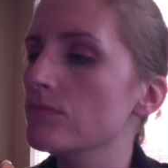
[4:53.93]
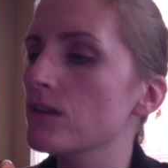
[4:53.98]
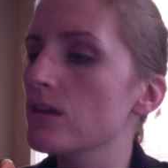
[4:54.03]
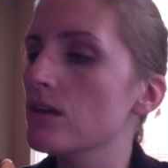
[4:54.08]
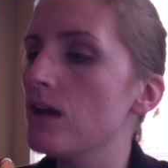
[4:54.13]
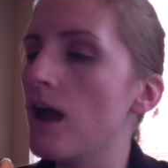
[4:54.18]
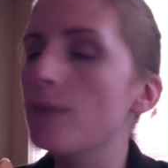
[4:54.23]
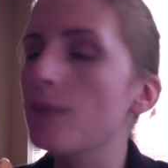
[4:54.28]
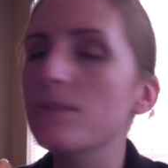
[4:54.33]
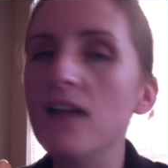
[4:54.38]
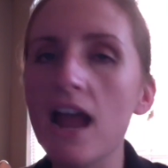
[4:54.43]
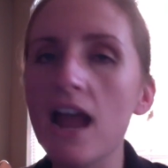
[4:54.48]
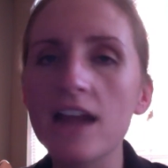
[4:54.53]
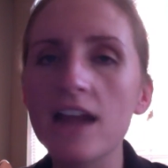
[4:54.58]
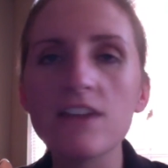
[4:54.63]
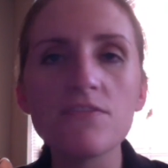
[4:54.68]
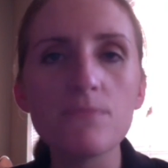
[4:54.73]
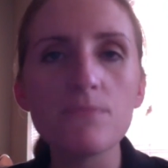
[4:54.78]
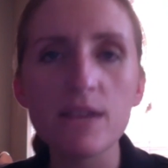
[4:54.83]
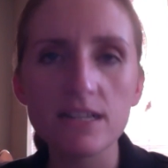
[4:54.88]
I'm
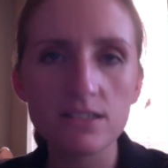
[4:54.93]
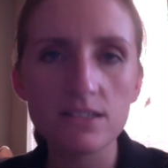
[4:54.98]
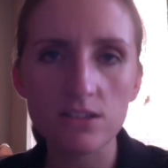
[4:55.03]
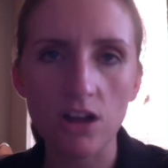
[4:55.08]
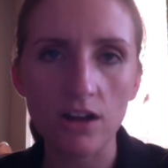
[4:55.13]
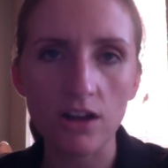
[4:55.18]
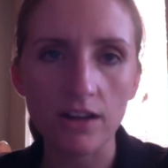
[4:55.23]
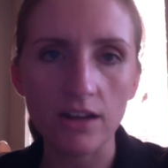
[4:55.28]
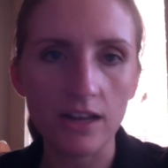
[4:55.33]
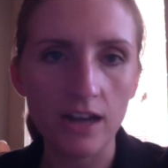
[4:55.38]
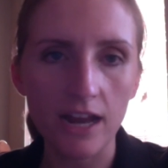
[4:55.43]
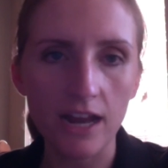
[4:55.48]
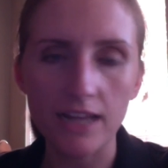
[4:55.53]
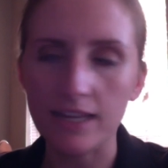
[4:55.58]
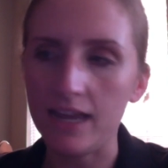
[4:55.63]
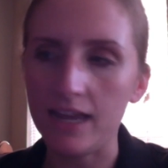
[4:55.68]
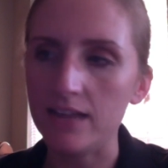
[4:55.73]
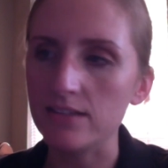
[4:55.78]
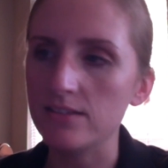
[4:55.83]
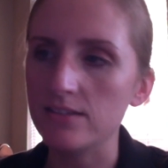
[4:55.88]
kind of mixed on it, I
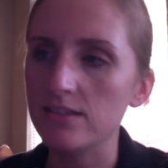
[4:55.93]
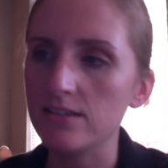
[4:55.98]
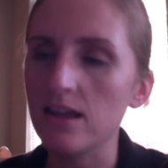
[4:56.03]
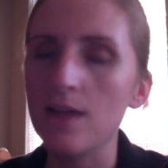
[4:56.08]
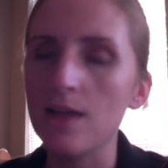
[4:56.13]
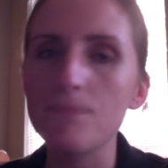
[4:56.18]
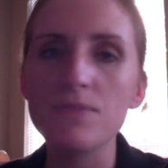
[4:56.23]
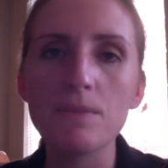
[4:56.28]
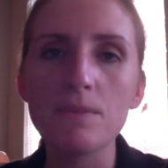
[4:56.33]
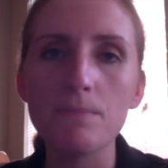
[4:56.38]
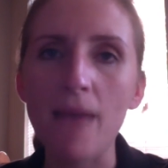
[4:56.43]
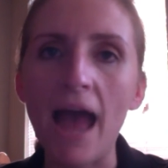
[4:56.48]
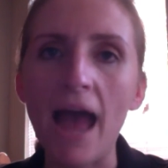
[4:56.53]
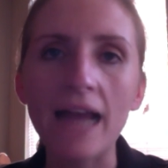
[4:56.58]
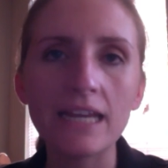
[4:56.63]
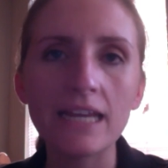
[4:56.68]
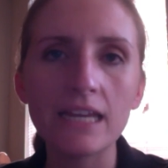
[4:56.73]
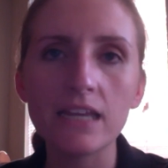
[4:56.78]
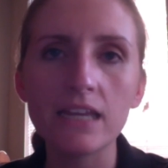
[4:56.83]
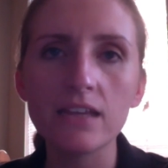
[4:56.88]
guess. The
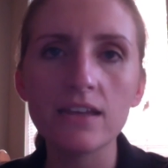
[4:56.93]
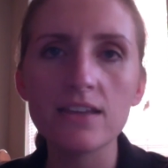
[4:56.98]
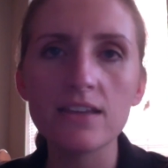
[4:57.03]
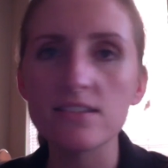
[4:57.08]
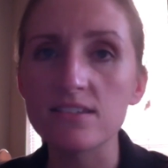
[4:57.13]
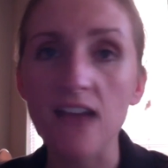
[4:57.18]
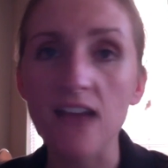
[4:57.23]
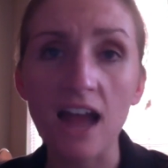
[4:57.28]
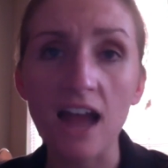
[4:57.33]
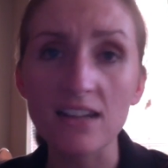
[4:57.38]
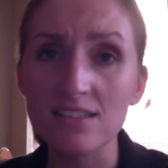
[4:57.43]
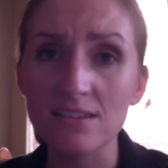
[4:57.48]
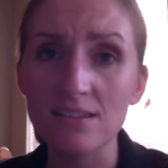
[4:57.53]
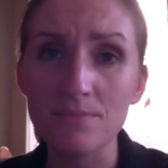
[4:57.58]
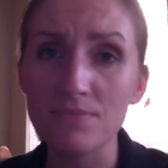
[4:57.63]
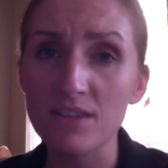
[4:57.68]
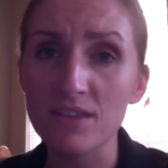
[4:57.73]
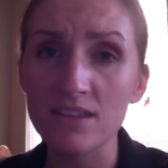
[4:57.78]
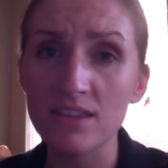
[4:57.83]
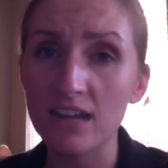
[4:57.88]
backing is not
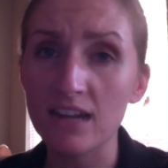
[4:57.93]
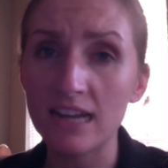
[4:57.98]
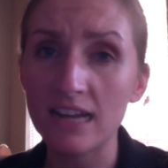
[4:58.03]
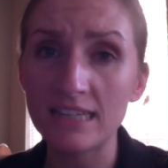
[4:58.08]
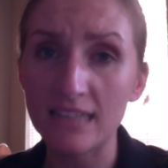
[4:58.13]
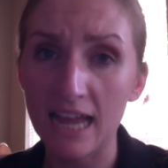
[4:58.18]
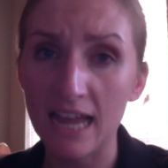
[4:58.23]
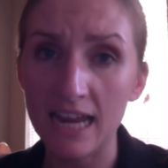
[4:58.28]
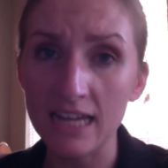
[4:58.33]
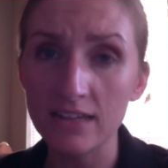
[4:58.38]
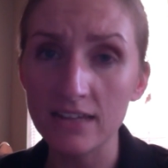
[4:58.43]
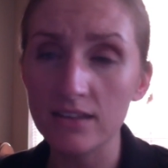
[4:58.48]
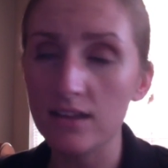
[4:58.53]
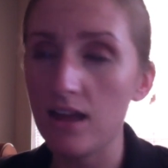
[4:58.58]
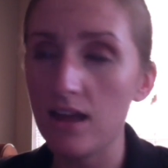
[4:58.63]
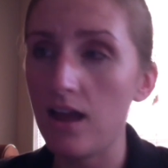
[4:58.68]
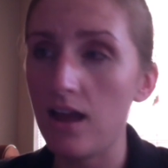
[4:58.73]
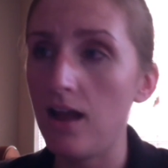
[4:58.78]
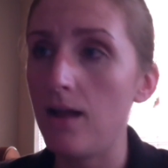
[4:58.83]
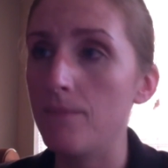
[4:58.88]
something that I like.
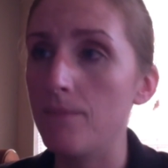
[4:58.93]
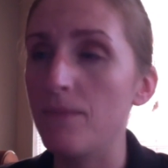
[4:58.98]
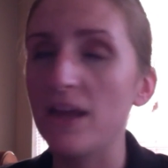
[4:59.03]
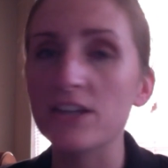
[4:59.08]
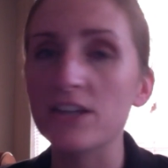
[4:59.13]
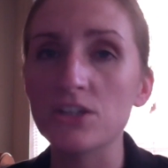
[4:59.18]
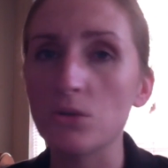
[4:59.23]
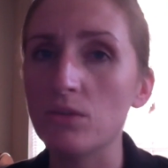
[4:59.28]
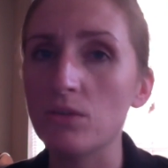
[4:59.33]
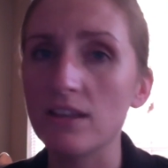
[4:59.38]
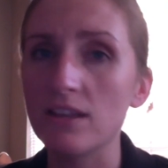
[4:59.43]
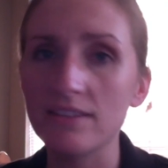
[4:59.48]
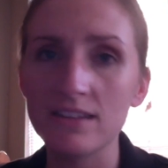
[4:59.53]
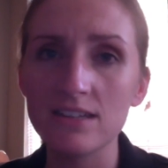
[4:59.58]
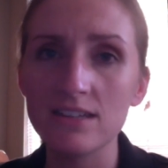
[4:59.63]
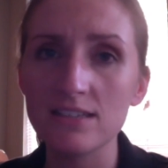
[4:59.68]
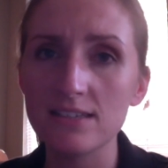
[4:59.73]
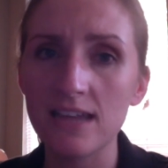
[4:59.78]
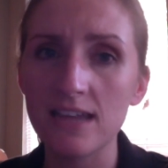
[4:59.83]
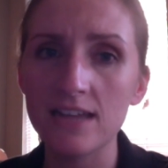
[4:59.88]
I don't like that
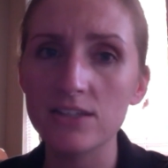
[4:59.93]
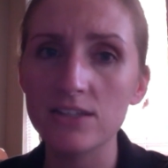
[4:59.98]
it slides